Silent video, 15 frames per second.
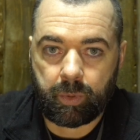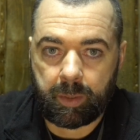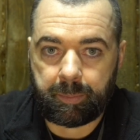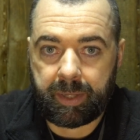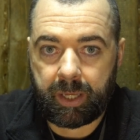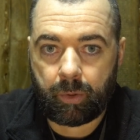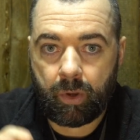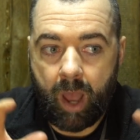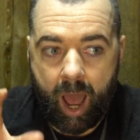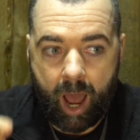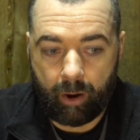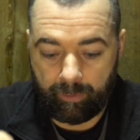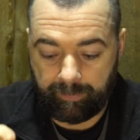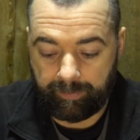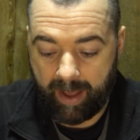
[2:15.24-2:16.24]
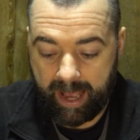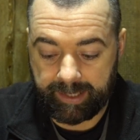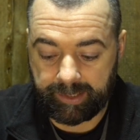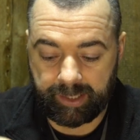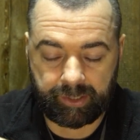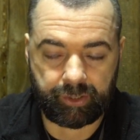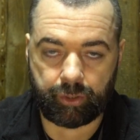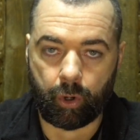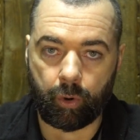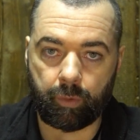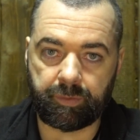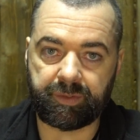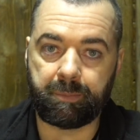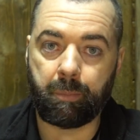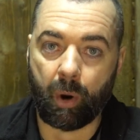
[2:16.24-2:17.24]
will be how fast the
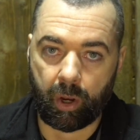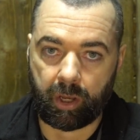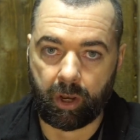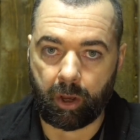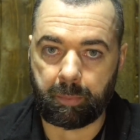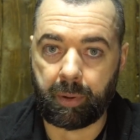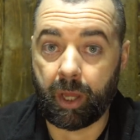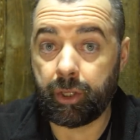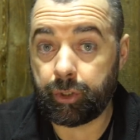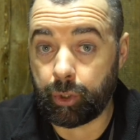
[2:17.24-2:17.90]
stoves boil up